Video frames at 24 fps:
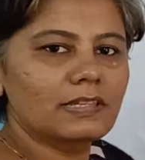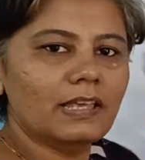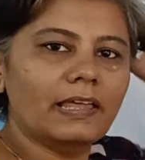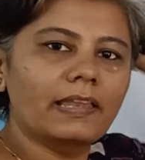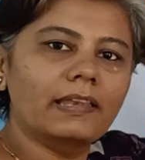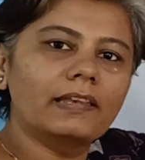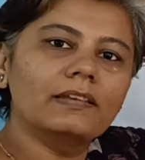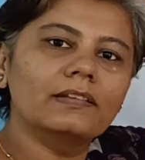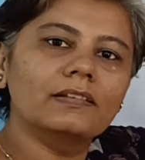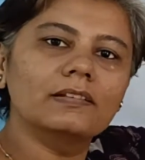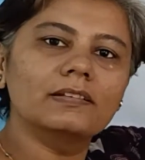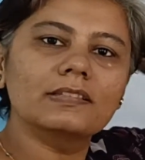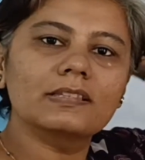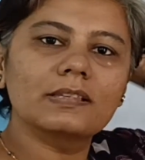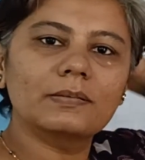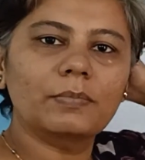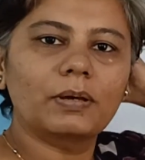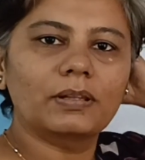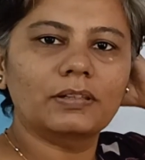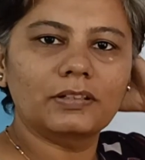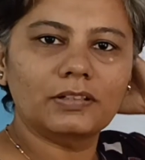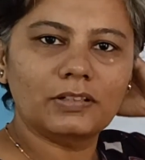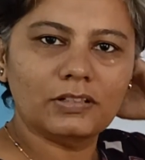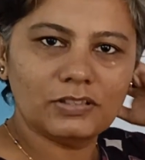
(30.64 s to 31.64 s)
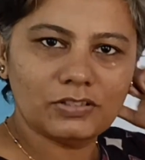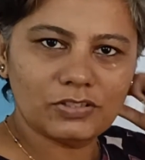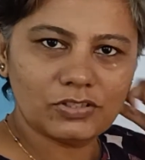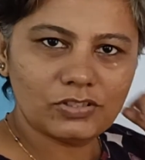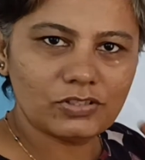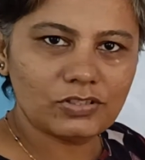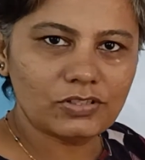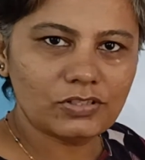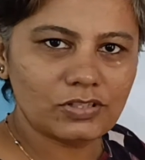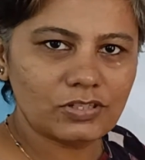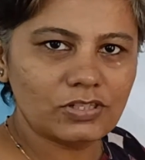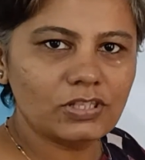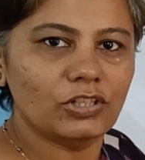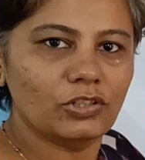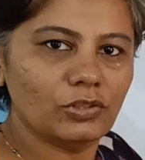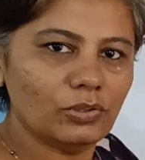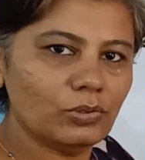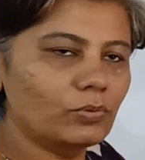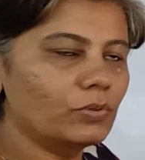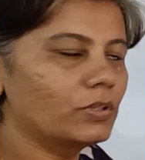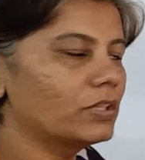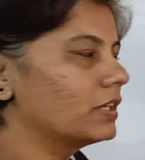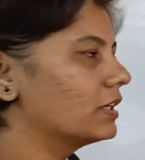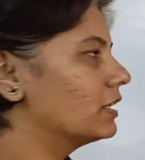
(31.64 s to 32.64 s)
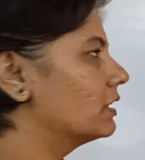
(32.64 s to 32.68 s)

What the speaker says: and some other cultures, including